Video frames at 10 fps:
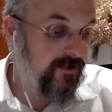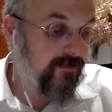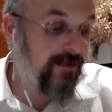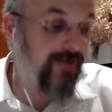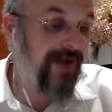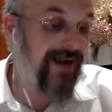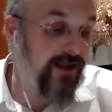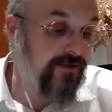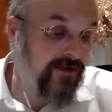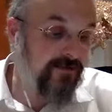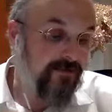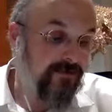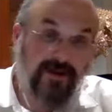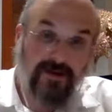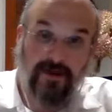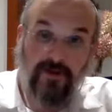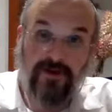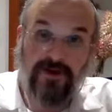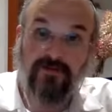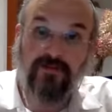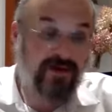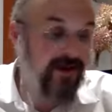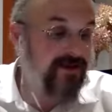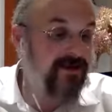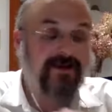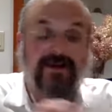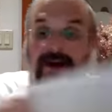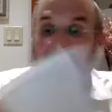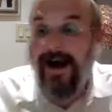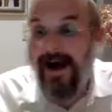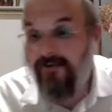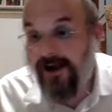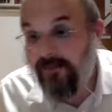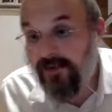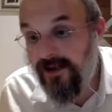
but by living, but these bricks, even though